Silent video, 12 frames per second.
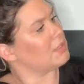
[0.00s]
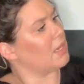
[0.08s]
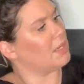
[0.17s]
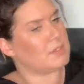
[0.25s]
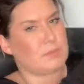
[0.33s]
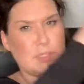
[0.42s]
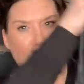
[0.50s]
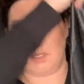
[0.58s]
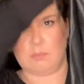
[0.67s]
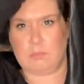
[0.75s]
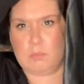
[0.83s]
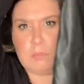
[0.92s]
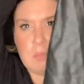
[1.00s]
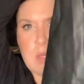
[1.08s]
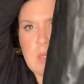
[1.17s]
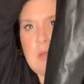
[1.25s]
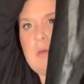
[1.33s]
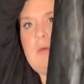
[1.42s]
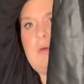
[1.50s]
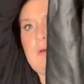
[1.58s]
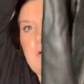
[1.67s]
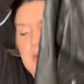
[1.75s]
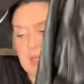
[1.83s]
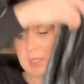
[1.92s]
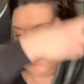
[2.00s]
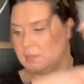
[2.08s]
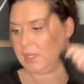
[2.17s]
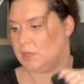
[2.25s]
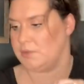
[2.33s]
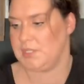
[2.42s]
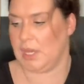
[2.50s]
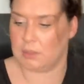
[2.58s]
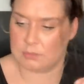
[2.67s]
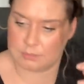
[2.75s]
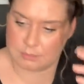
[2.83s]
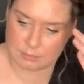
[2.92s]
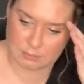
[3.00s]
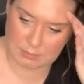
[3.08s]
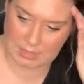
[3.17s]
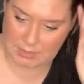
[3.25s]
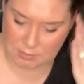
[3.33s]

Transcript: size medium. Okay, that'll sell, like